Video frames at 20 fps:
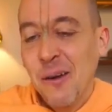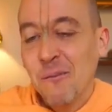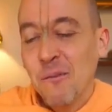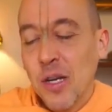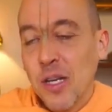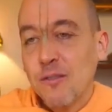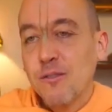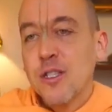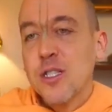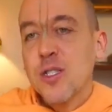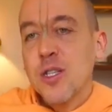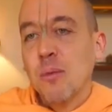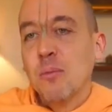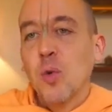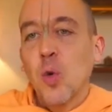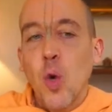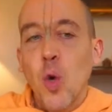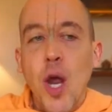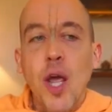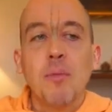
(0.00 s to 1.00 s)
But if it's
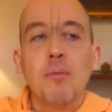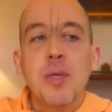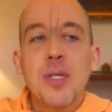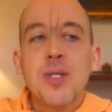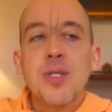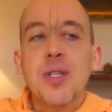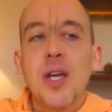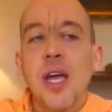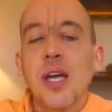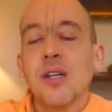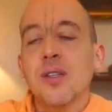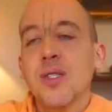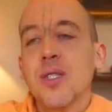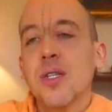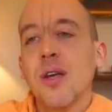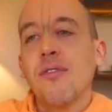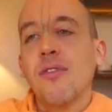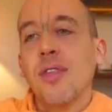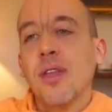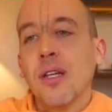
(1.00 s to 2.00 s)
some grave mistake or
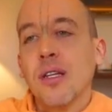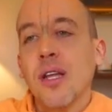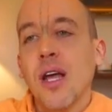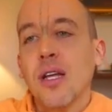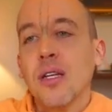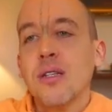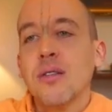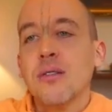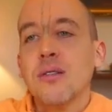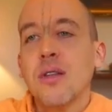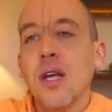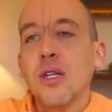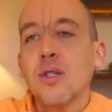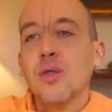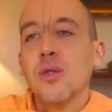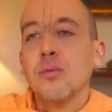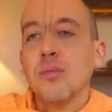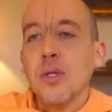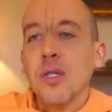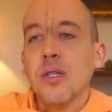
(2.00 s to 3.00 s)
something, that
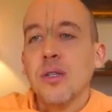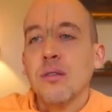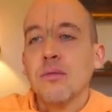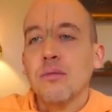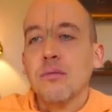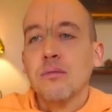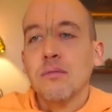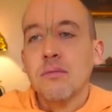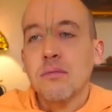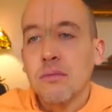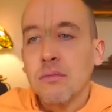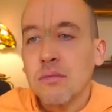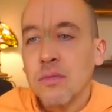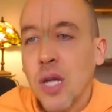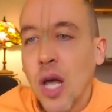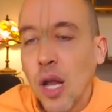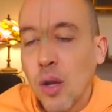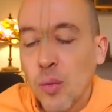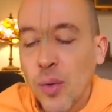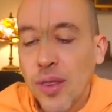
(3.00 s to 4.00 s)
should be
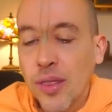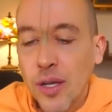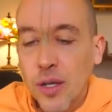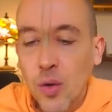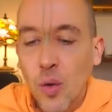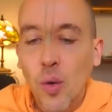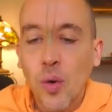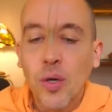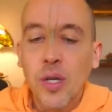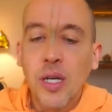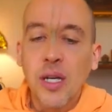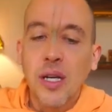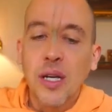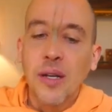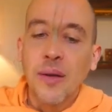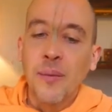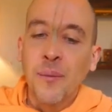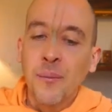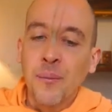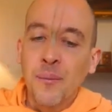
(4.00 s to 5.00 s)
dealt with accordingly.